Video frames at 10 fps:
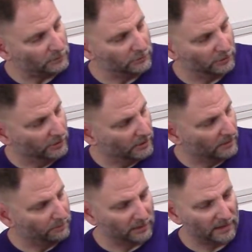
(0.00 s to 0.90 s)
you're going
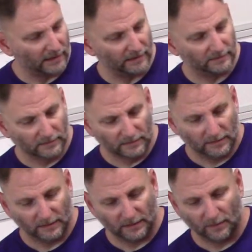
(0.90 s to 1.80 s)
to apply it
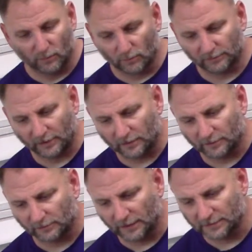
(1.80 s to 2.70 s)
in a
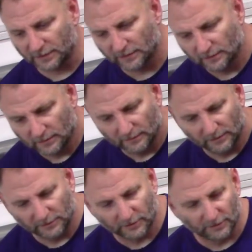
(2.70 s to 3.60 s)
horizontal direction,
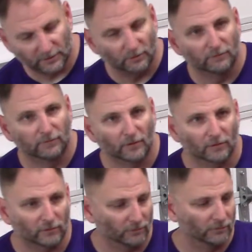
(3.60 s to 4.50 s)
then you're going to go
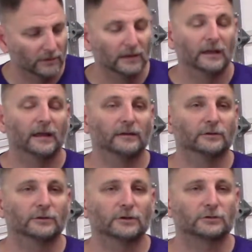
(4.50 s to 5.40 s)
vertical, and
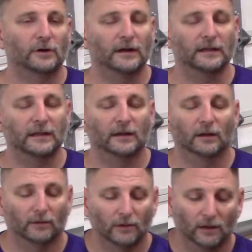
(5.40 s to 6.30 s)
you're just trying to get
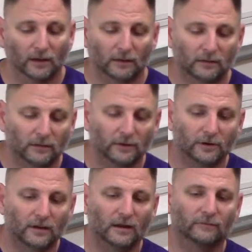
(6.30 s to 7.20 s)
a
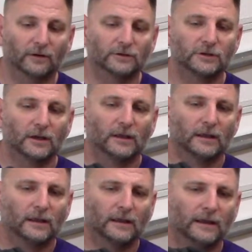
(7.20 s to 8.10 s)
clear coverage.
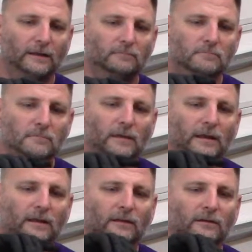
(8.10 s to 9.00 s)

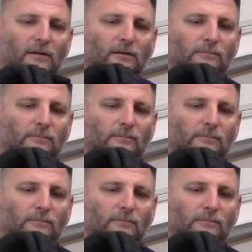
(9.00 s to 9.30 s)
And